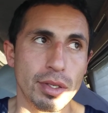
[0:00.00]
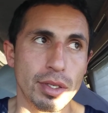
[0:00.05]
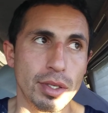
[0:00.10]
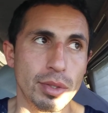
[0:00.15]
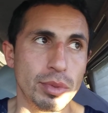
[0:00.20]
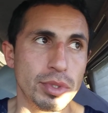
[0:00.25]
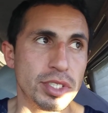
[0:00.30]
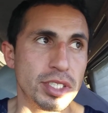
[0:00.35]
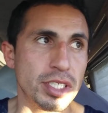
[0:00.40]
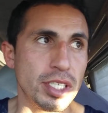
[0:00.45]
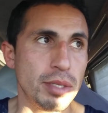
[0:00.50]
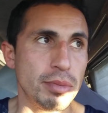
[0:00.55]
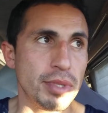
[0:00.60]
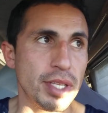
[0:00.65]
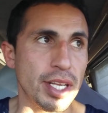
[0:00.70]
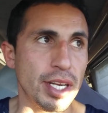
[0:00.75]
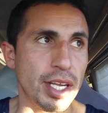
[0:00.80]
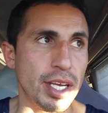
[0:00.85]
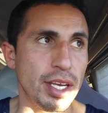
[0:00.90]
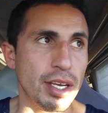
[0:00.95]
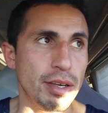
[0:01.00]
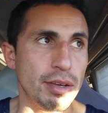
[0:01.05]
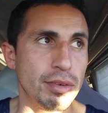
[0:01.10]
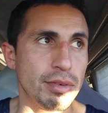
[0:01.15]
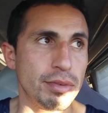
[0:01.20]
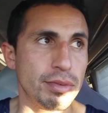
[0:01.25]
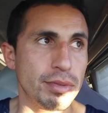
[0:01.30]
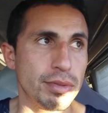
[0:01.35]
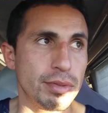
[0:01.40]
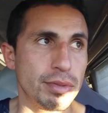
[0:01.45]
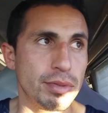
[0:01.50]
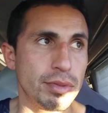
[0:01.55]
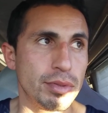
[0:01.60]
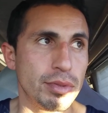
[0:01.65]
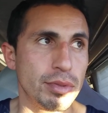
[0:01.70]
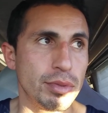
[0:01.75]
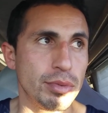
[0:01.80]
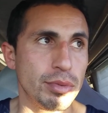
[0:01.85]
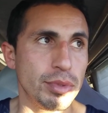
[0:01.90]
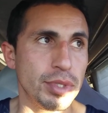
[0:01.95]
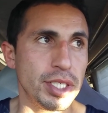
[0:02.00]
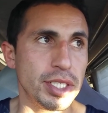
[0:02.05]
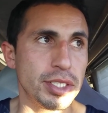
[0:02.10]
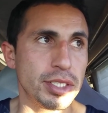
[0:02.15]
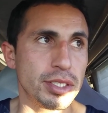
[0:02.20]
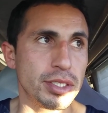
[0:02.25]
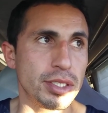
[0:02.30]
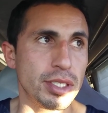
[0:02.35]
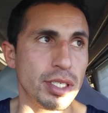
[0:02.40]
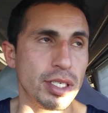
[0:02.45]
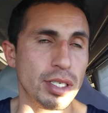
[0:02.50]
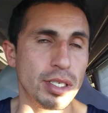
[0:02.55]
it would seem that I have reached